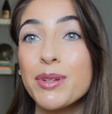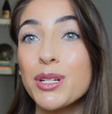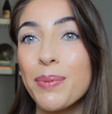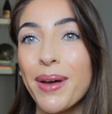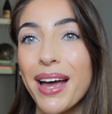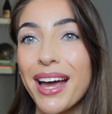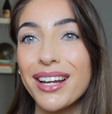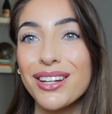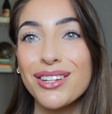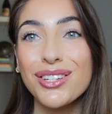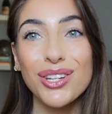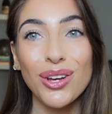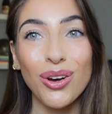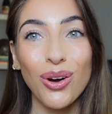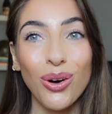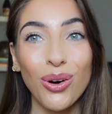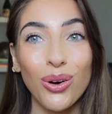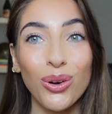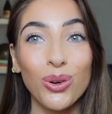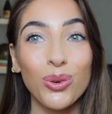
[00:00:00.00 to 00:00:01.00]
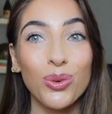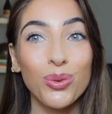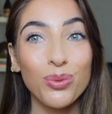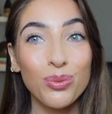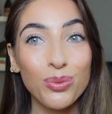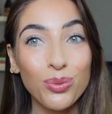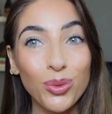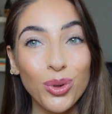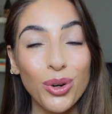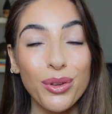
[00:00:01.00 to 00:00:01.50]
depends on
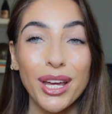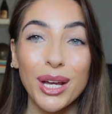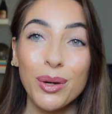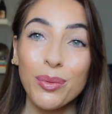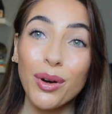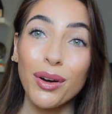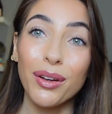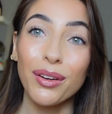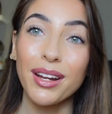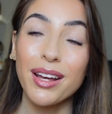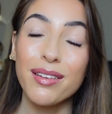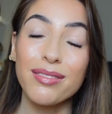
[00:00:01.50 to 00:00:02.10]
what they want.